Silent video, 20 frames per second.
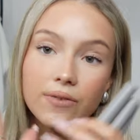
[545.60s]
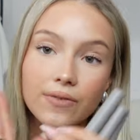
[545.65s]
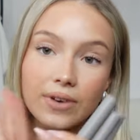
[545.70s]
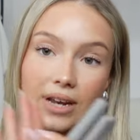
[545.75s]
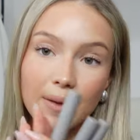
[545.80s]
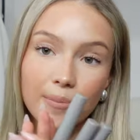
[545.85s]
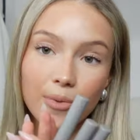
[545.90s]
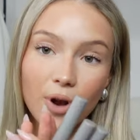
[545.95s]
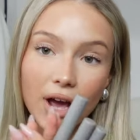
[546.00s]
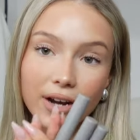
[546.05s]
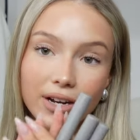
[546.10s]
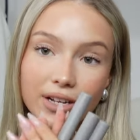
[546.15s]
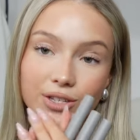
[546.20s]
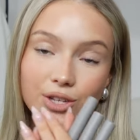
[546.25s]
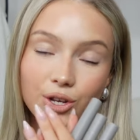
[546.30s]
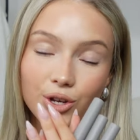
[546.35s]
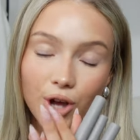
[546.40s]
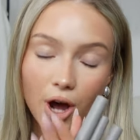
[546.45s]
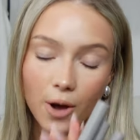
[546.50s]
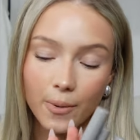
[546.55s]
of lip liners
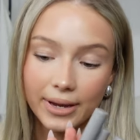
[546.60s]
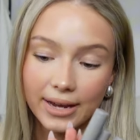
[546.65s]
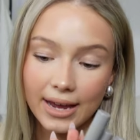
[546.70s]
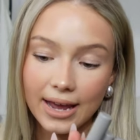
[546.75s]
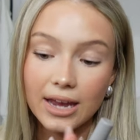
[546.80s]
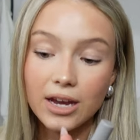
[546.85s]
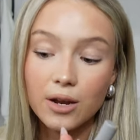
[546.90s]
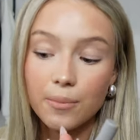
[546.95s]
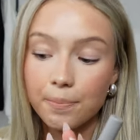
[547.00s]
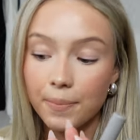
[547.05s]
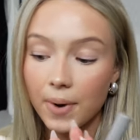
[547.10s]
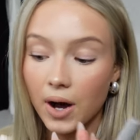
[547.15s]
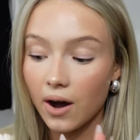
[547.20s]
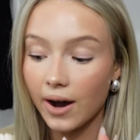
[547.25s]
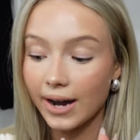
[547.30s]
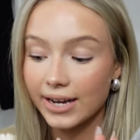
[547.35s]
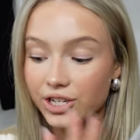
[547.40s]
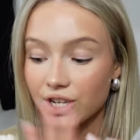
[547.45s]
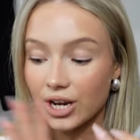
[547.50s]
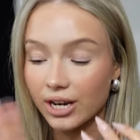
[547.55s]
going in, but
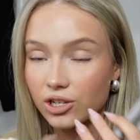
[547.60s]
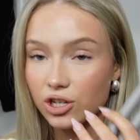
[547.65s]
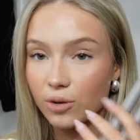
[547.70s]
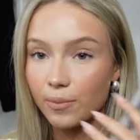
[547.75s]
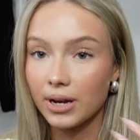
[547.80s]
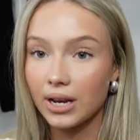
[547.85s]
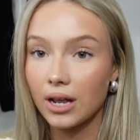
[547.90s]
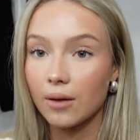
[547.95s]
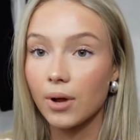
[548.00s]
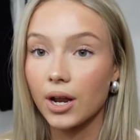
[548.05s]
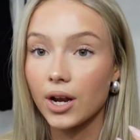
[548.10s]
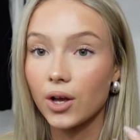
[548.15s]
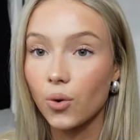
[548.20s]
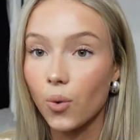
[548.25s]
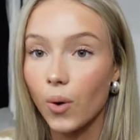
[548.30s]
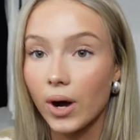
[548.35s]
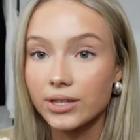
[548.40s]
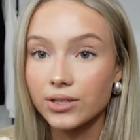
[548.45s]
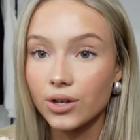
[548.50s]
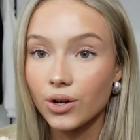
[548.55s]
I change up my lip liner
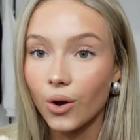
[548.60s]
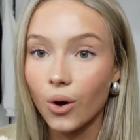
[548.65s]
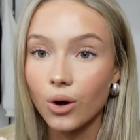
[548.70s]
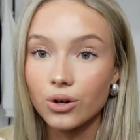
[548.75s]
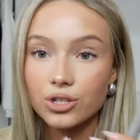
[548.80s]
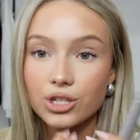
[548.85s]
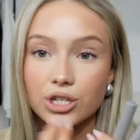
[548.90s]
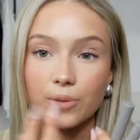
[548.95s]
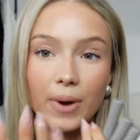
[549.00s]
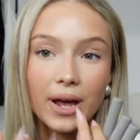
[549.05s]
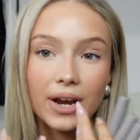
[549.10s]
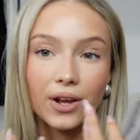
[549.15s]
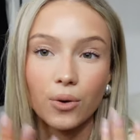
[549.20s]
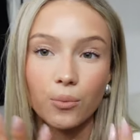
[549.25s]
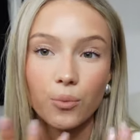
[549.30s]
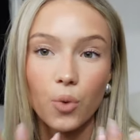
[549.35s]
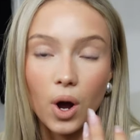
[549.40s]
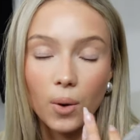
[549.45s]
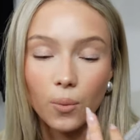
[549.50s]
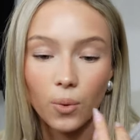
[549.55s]
quite a lot just depending on
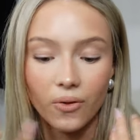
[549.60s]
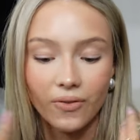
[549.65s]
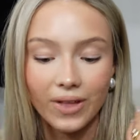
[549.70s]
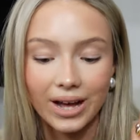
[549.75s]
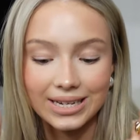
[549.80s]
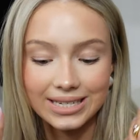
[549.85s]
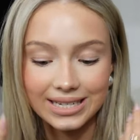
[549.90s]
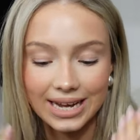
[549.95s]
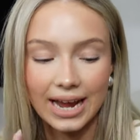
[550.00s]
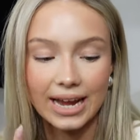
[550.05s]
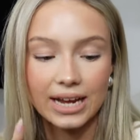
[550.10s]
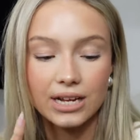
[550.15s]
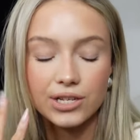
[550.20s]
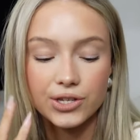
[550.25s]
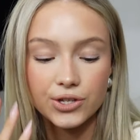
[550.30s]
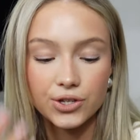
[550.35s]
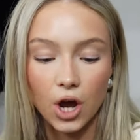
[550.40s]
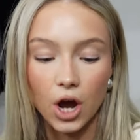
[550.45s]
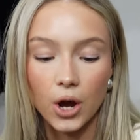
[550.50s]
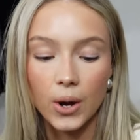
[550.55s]
what I want that day.
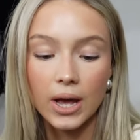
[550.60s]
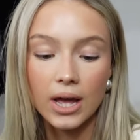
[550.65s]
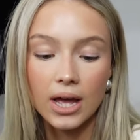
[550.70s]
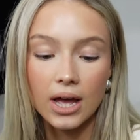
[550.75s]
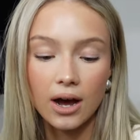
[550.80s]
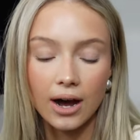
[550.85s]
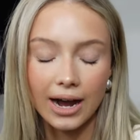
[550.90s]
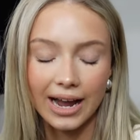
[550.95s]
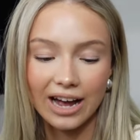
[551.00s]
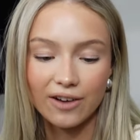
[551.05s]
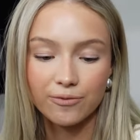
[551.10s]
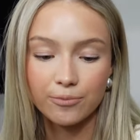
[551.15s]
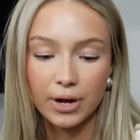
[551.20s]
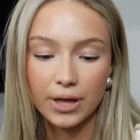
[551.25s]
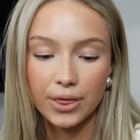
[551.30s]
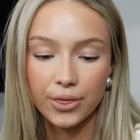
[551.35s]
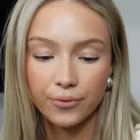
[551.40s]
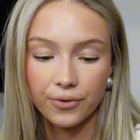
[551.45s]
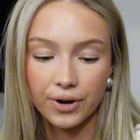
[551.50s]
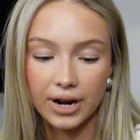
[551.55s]
So I have my
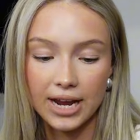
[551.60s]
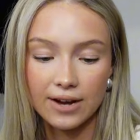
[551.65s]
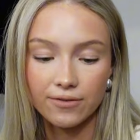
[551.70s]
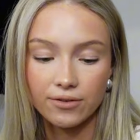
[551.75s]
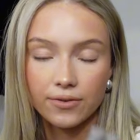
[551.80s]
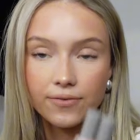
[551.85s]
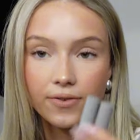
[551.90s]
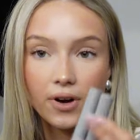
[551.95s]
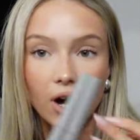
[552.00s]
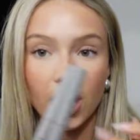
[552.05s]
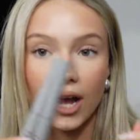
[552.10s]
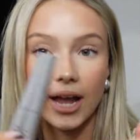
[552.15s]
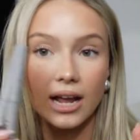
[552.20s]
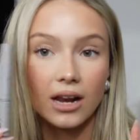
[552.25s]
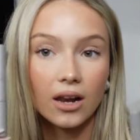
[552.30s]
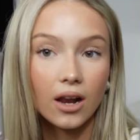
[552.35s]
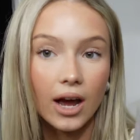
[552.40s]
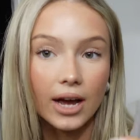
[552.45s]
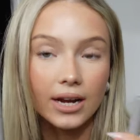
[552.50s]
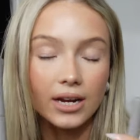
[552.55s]
three Refi
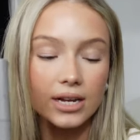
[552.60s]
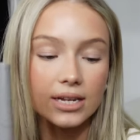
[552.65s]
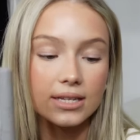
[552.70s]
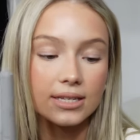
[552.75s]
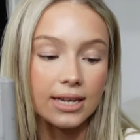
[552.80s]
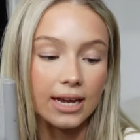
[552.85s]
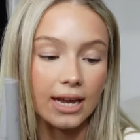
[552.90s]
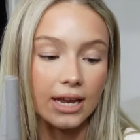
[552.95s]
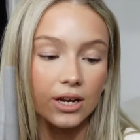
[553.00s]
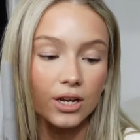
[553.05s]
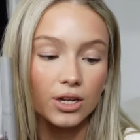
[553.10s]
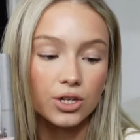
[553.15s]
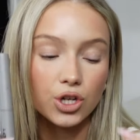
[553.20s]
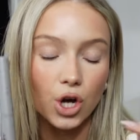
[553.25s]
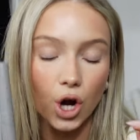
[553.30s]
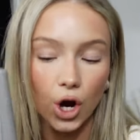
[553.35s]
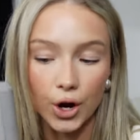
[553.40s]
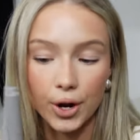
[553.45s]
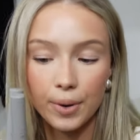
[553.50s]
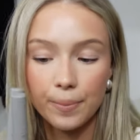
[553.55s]
liners in
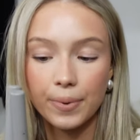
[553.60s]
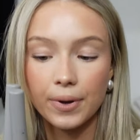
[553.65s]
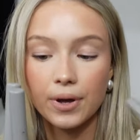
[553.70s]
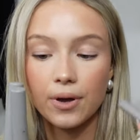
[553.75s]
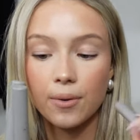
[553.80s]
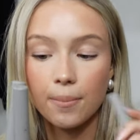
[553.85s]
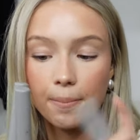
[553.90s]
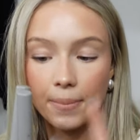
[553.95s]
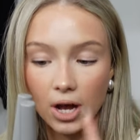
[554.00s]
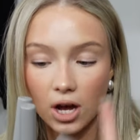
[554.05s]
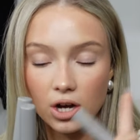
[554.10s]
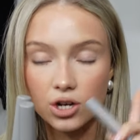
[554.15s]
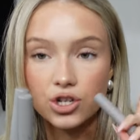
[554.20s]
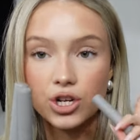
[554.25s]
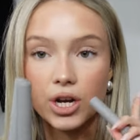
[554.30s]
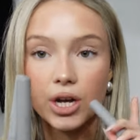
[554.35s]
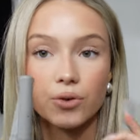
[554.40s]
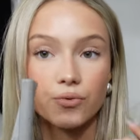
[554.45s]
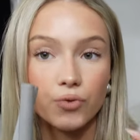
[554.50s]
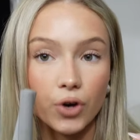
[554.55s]
Taupe, Blush
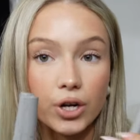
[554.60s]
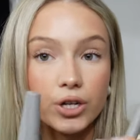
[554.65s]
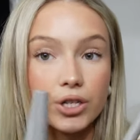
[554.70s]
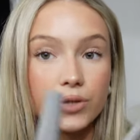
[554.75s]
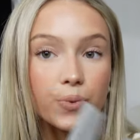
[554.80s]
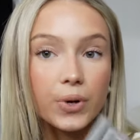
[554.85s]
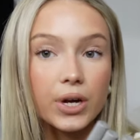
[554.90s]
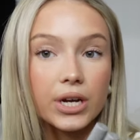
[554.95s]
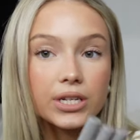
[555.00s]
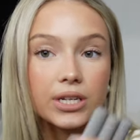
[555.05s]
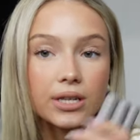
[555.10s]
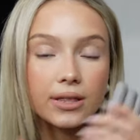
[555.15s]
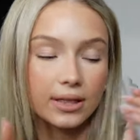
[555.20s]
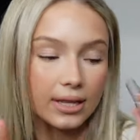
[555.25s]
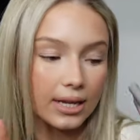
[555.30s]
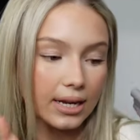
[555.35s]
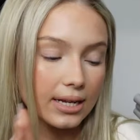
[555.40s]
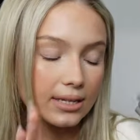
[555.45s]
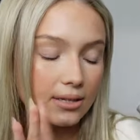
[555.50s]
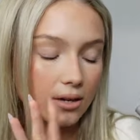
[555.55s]
and Rosewood.
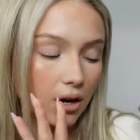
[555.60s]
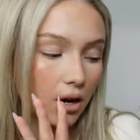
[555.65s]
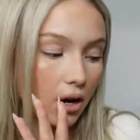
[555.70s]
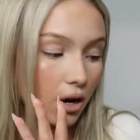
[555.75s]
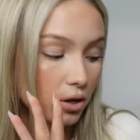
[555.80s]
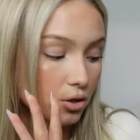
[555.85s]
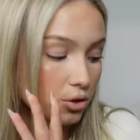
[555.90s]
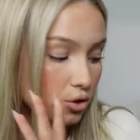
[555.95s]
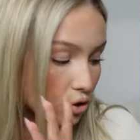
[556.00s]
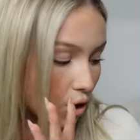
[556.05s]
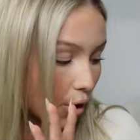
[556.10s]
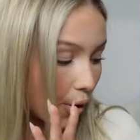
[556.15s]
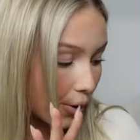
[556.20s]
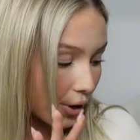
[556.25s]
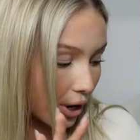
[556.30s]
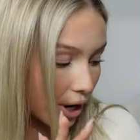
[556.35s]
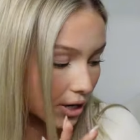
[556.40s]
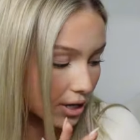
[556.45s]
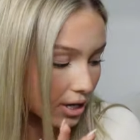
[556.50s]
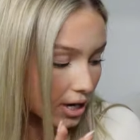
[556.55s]
These are so
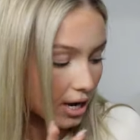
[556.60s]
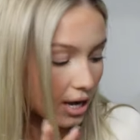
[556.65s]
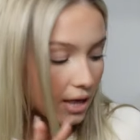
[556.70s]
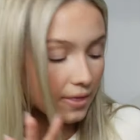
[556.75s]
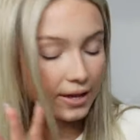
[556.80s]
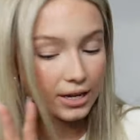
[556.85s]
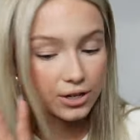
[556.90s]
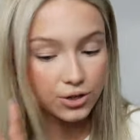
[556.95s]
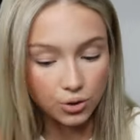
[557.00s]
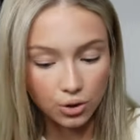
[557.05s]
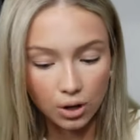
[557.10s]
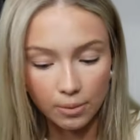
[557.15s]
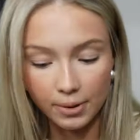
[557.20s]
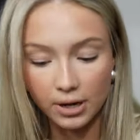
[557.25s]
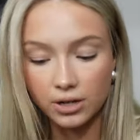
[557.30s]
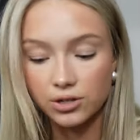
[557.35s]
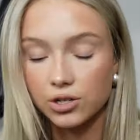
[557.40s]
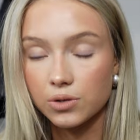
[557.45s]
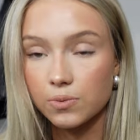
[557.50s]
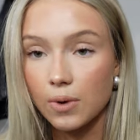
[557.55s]
good. They do not
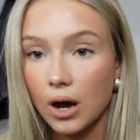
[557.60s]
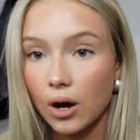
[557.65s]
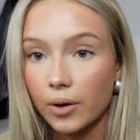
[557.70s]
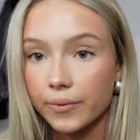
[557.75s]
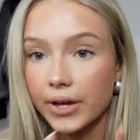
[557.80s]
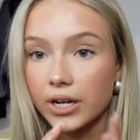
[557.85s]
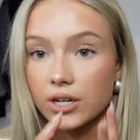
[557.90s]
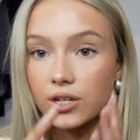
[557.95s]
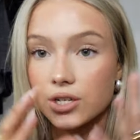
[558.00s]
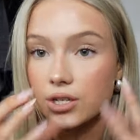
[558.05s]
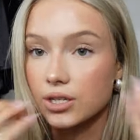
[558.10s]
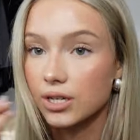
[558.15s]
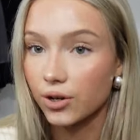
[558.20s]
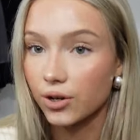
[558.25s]
budge as well. They're just